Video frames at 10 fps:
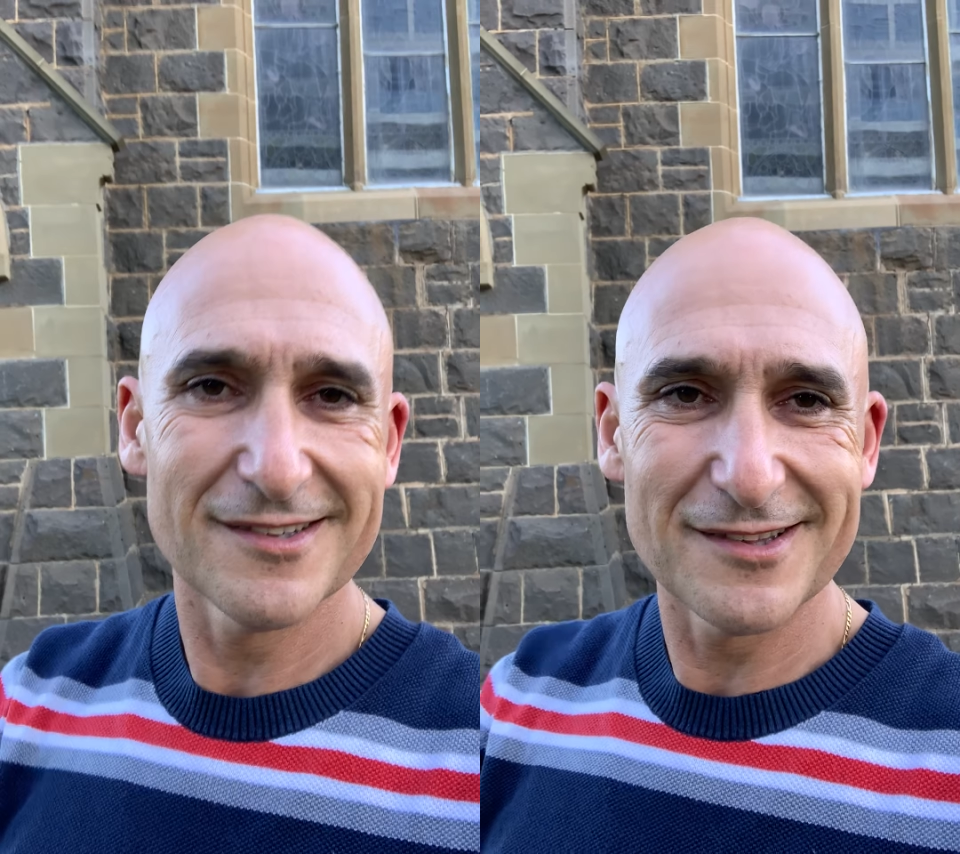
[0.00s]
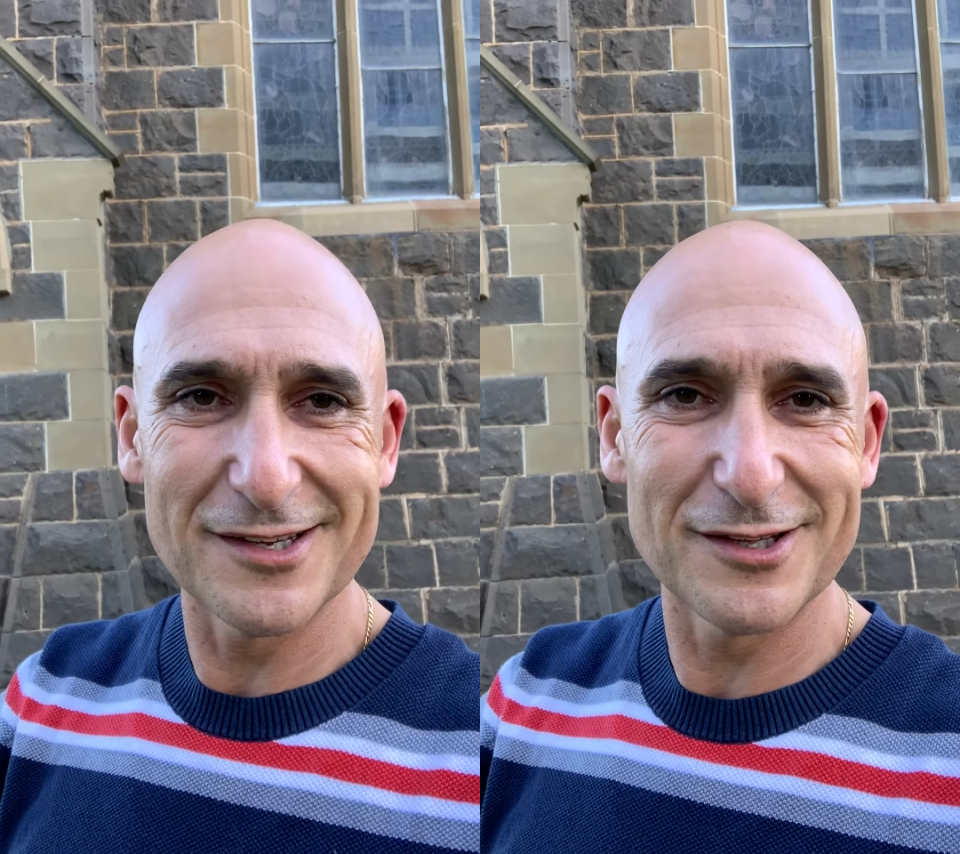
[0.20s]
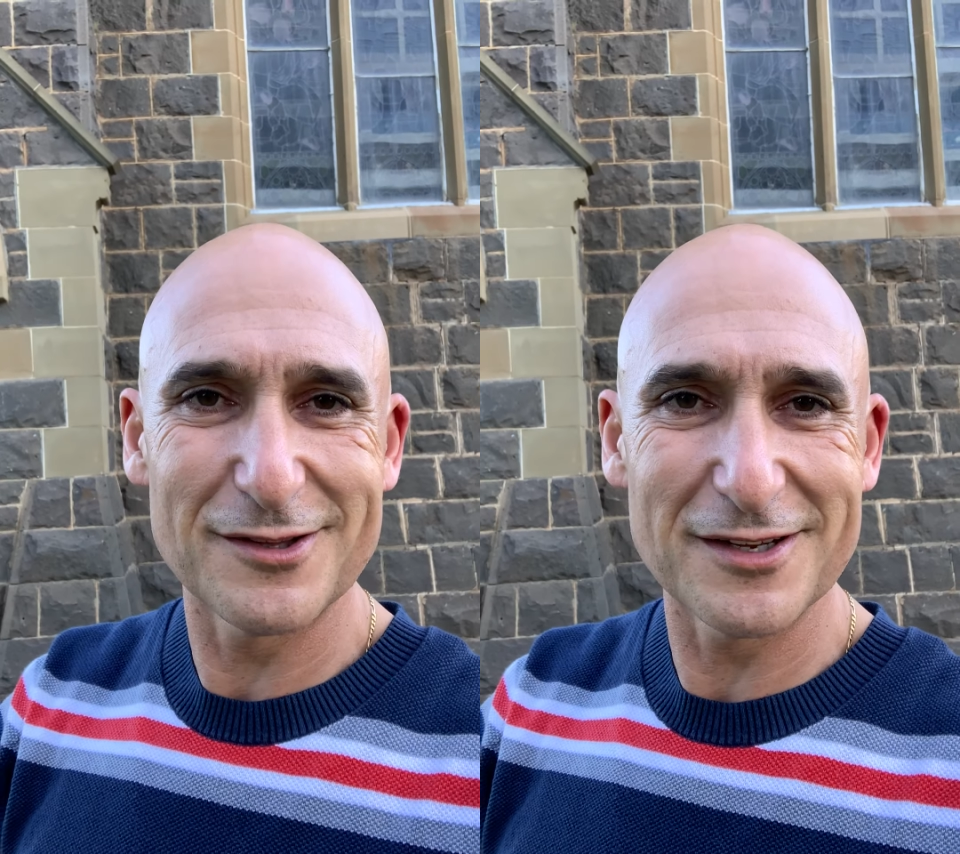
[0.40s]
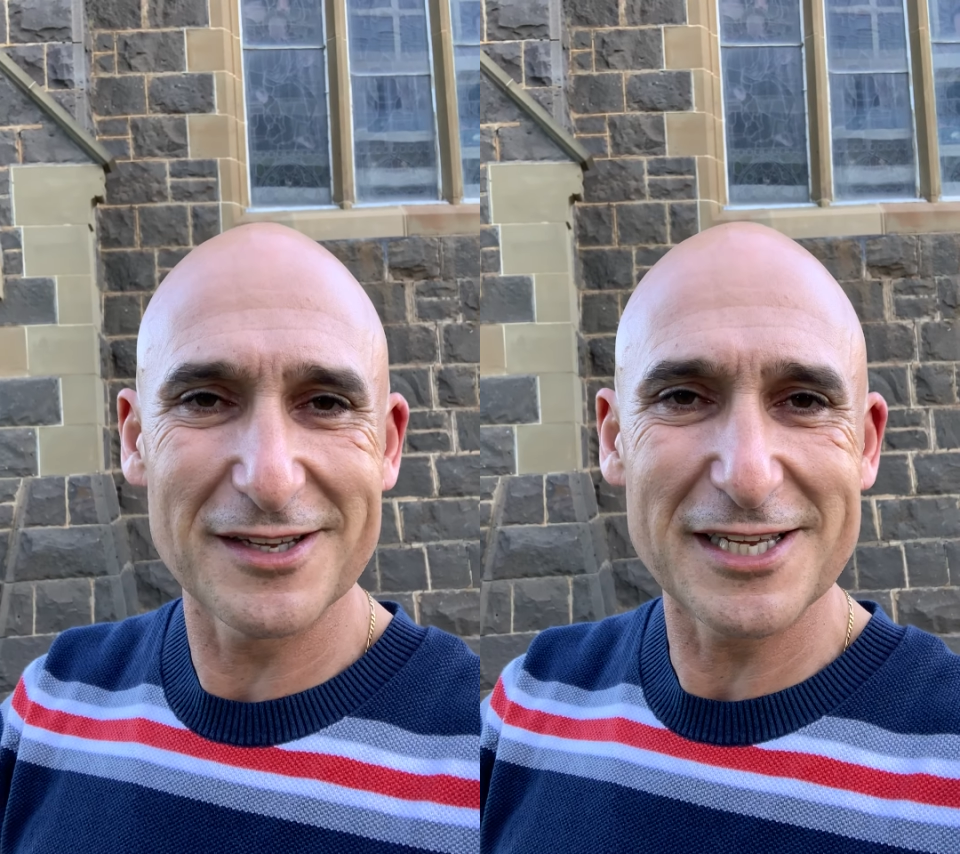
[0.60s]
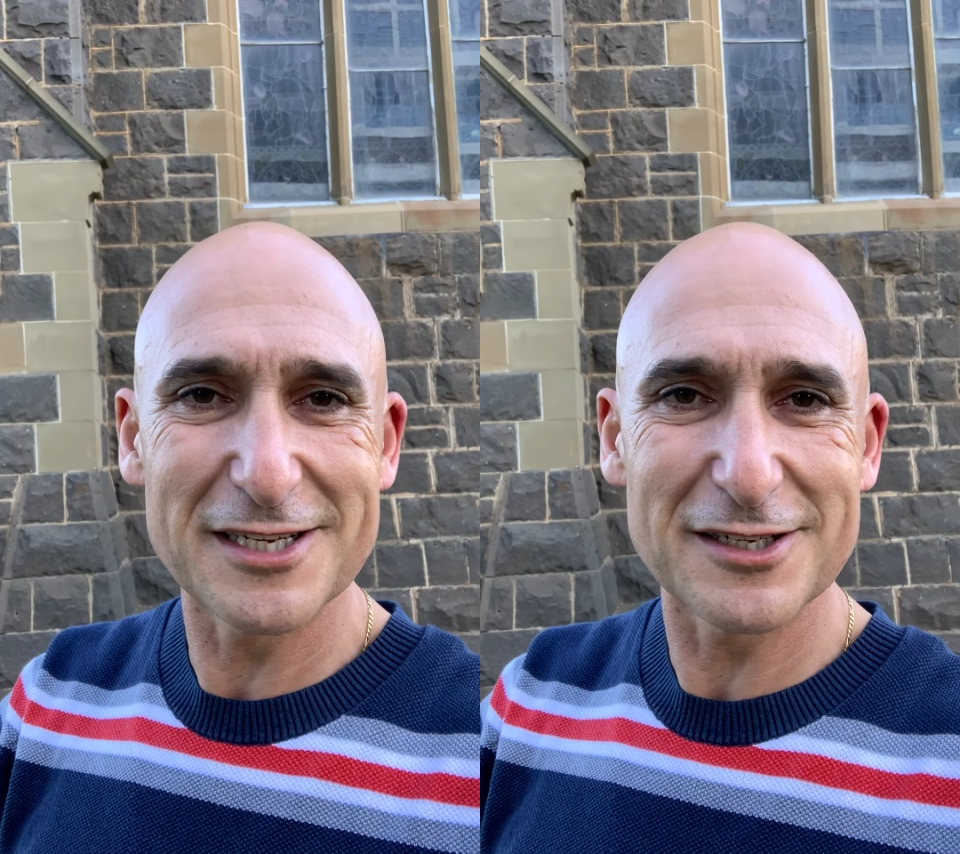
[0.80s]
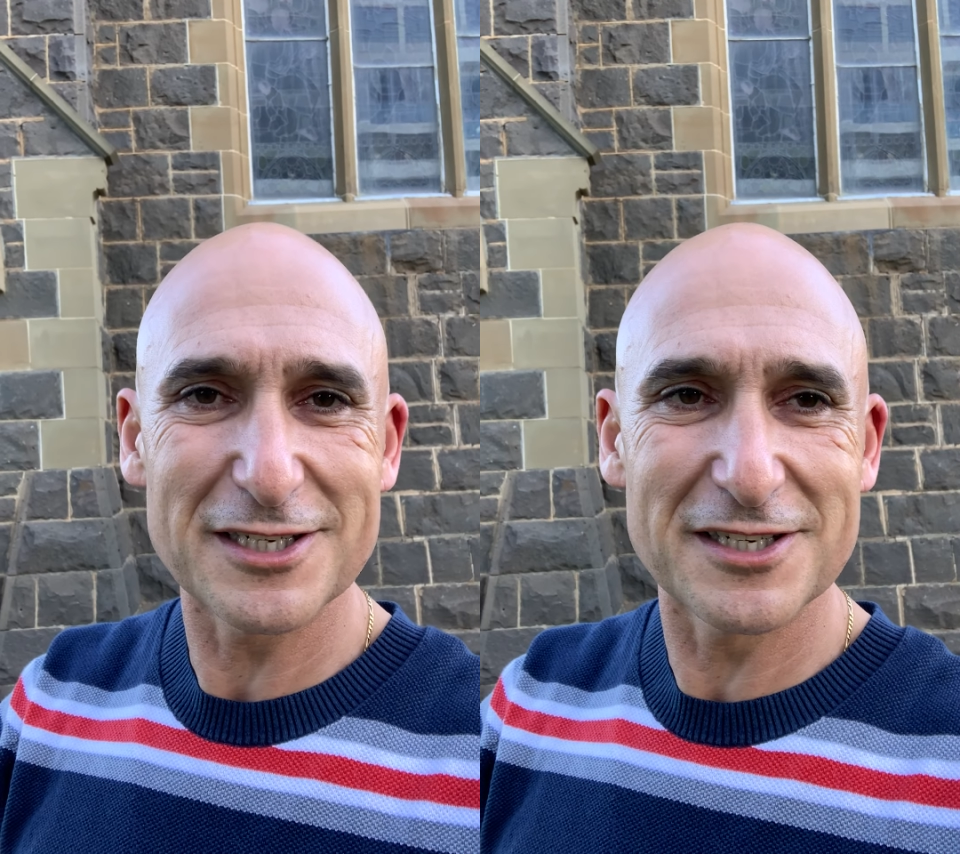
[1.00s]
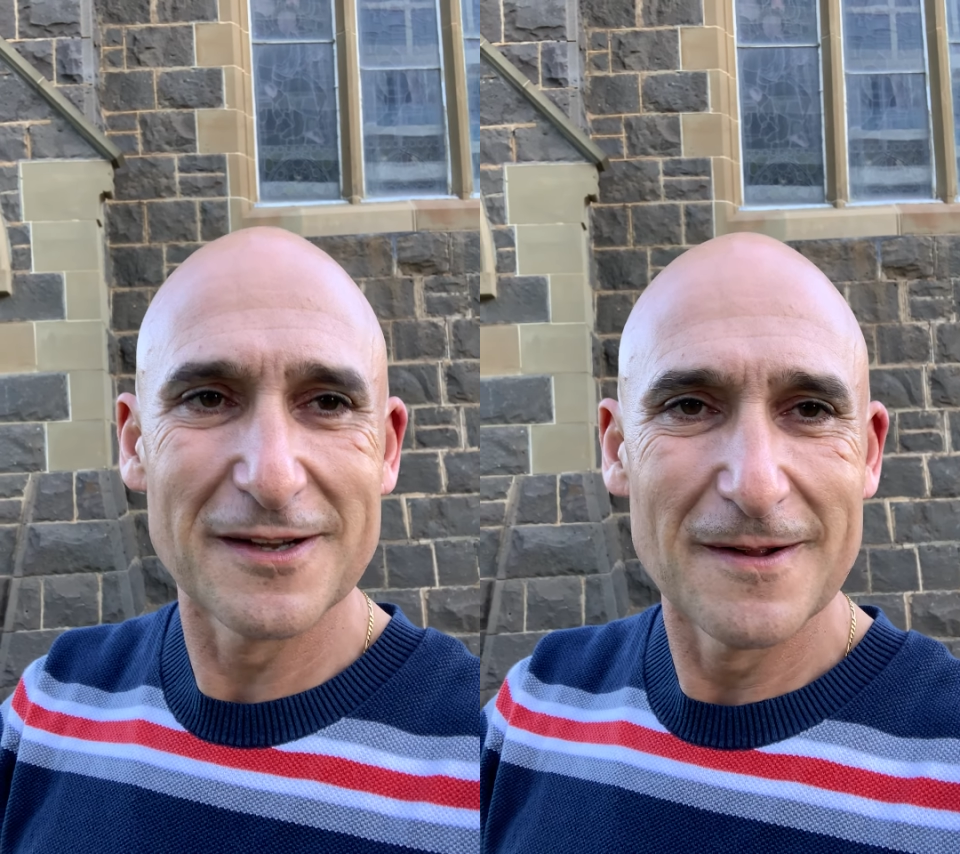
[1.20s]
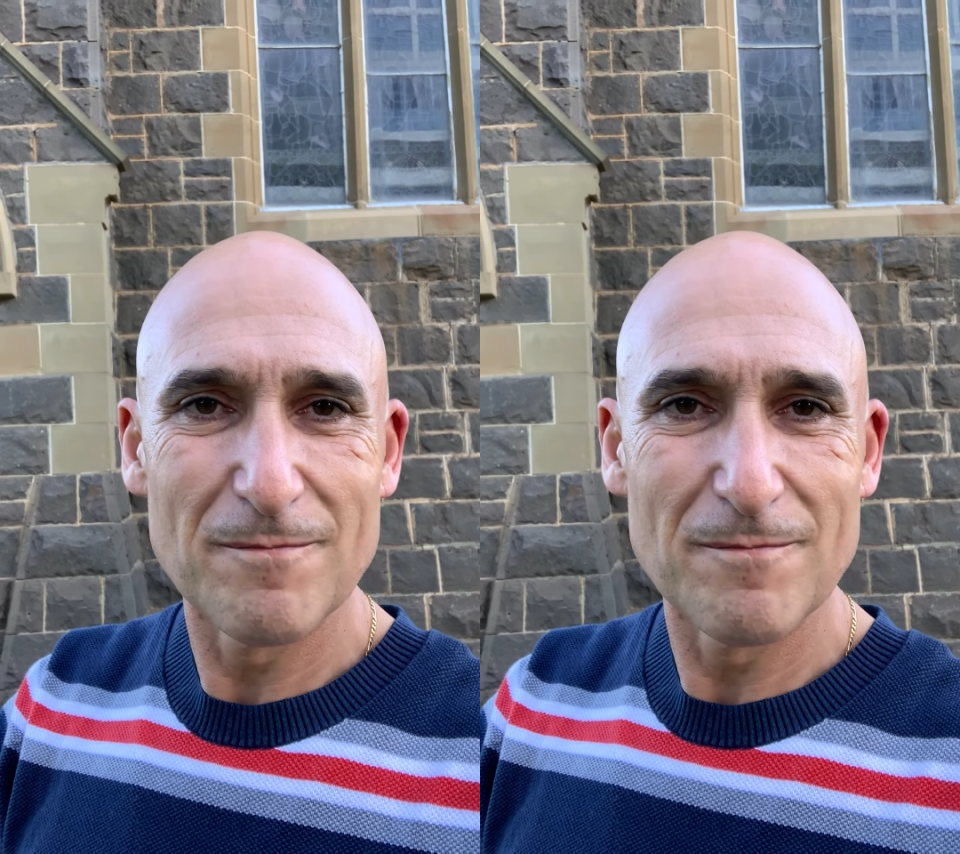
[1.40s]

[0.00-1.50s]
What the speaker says: the English